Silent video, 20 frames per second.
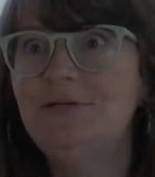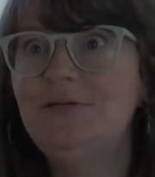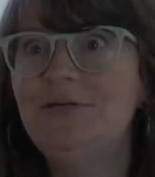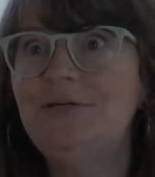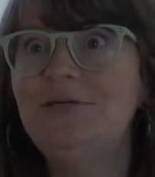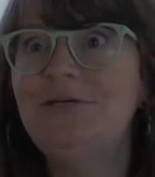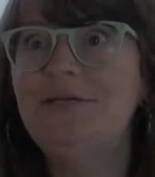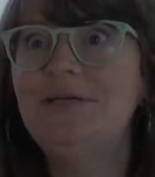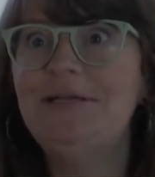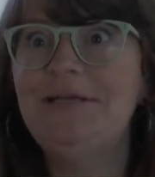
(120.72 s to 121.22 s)

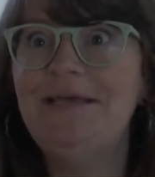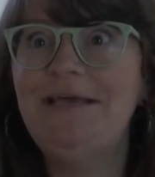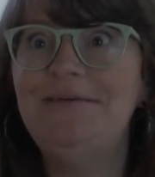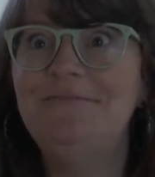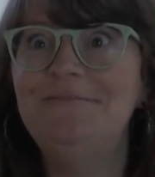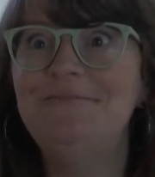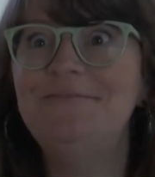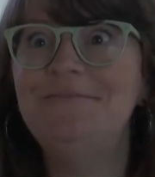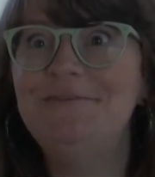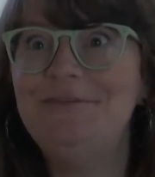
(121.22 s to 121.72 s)
are going to
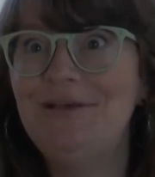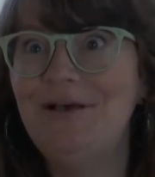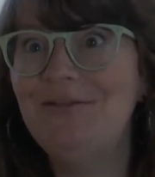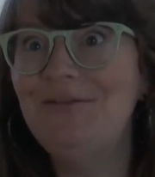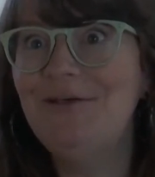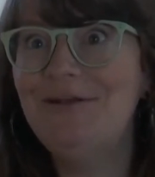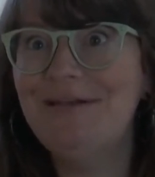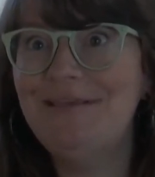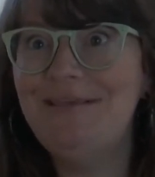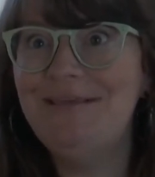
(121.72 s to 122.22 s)
have a
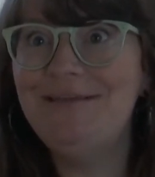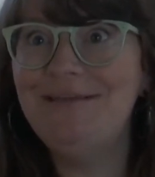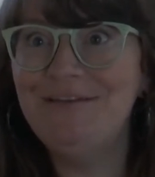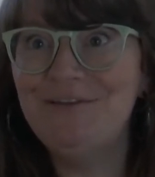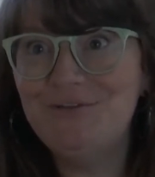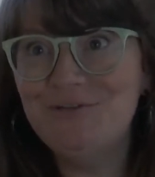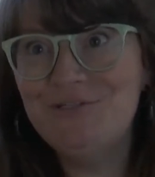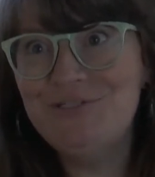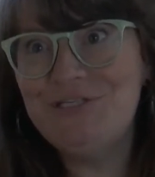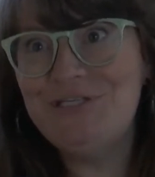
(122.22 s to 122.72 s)
lot of kid
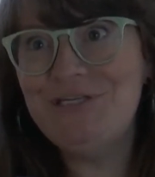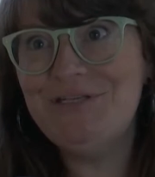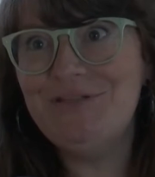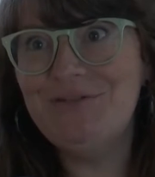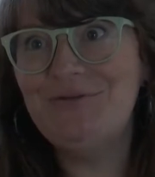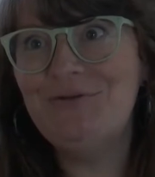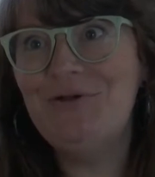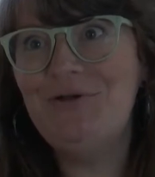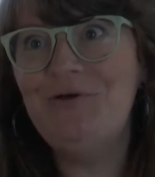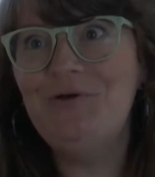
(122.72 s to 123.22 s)
energy in
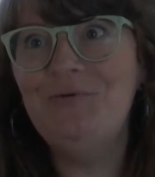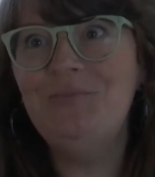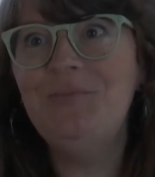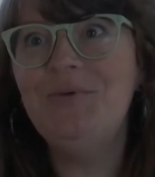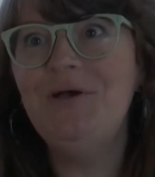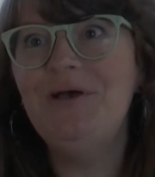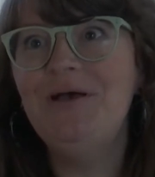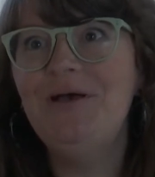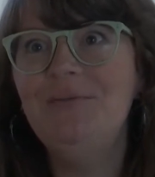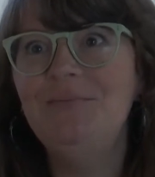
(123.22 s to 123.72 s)
their
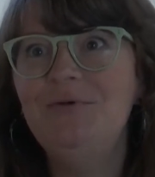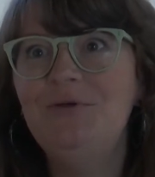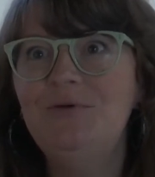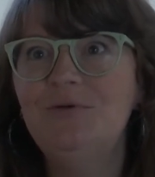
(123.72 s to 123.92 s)
home um,